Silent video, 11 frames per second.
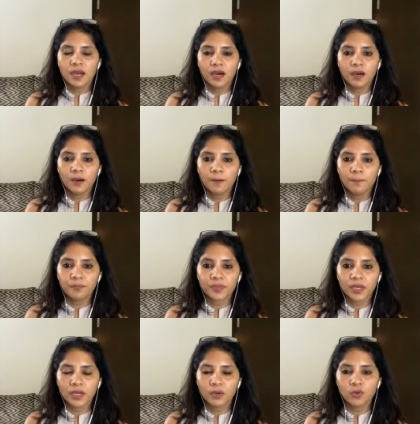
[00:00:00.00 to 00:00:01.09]
um,
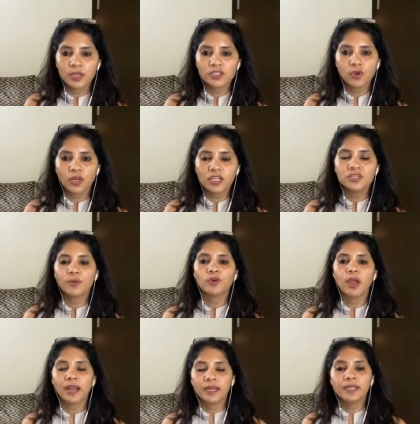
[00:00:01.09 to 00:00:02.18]
uh, who has knowledge
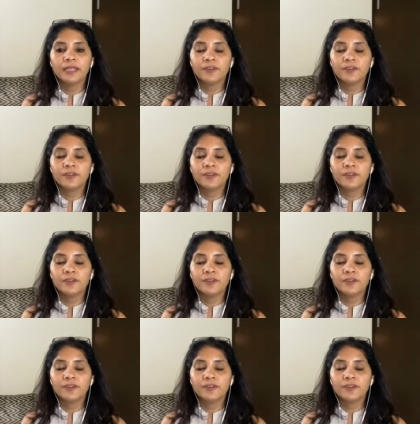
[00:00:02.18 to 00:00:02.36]
about handling